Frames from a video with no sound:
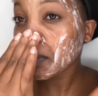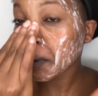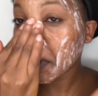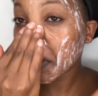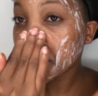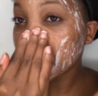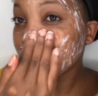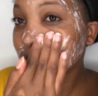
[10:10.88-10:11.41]

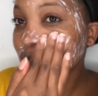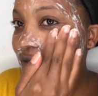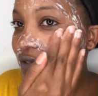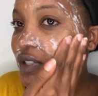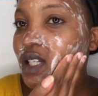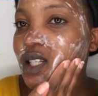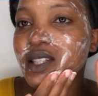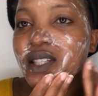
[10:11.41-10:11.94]
And it leaves
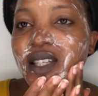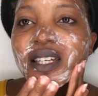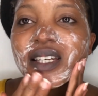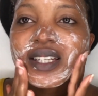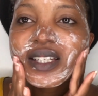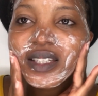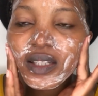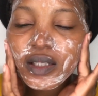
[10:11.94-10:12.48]
the
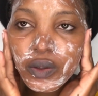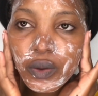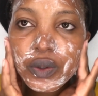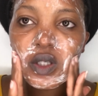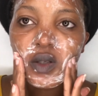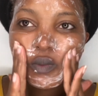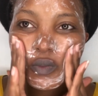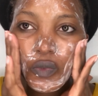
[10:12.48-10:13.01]
skin so
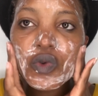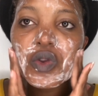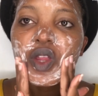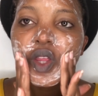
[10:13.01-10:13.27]
smooth.